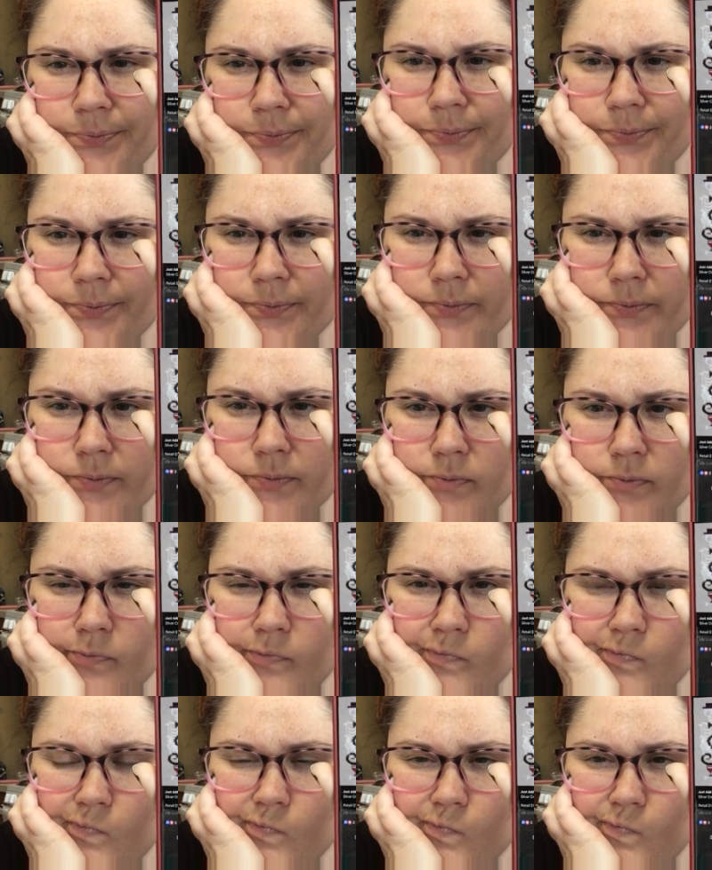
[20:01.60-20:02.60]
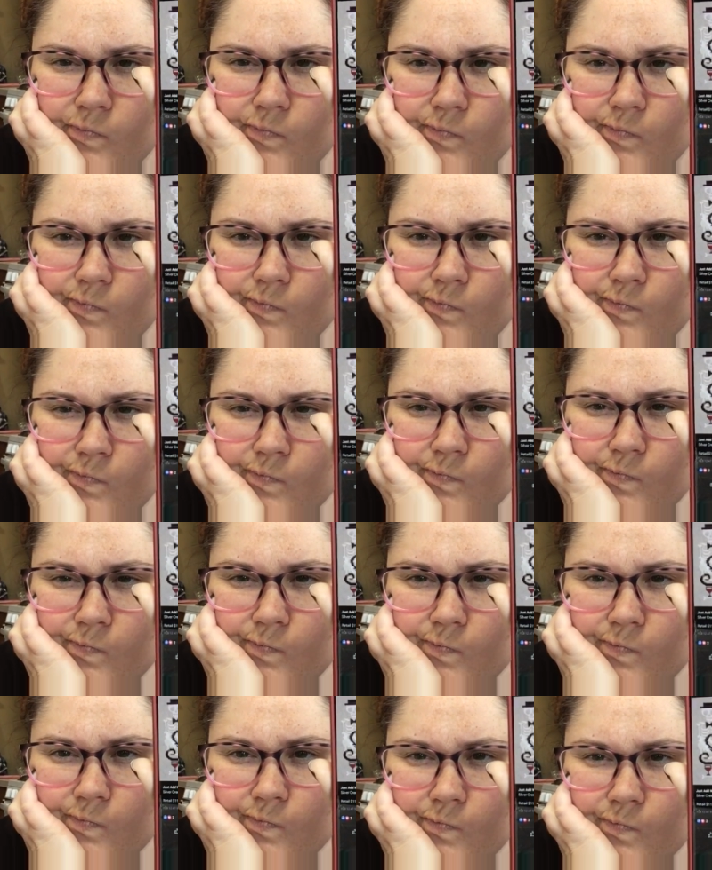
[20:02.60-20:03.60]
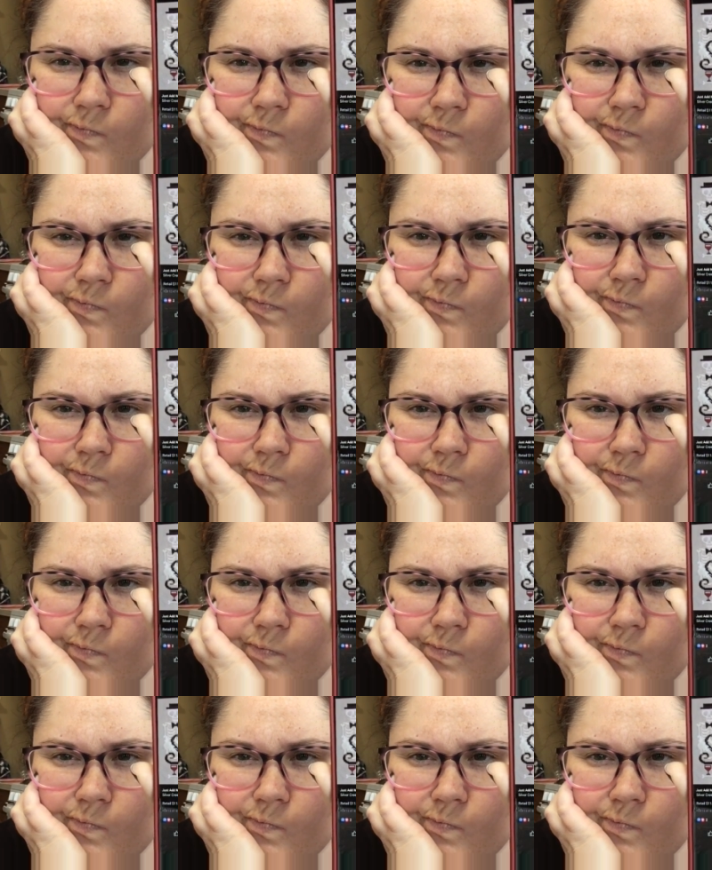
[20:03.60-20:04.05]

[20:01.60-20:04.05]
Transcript: Nobody speaks.